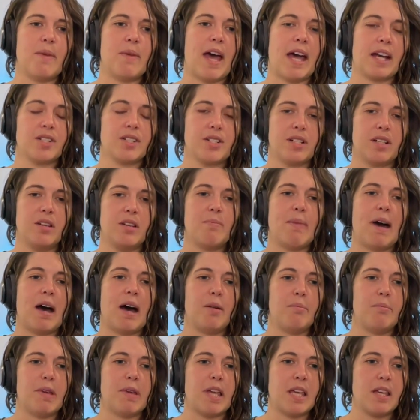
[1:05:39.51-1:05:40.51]
actually
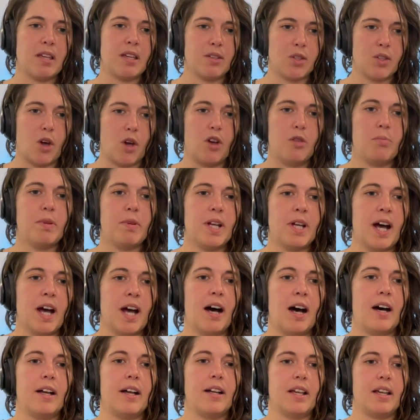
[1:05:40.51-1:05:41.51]
about being as
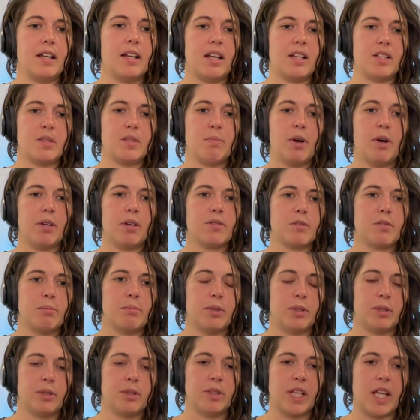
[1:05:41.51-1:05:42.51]
open-hearted as
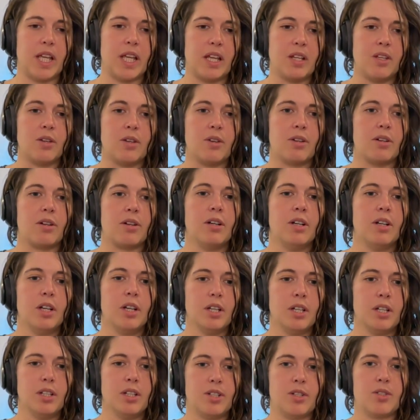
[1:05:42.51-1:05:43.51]
possible in your
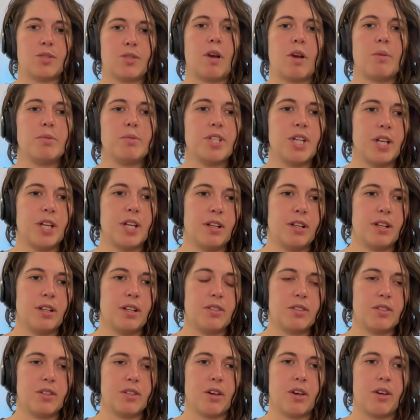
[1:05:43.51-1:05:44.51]
disruption
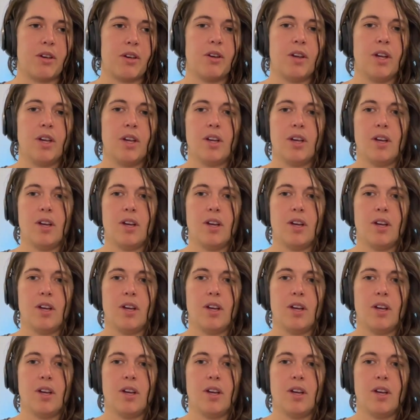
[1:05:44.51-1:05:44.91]
so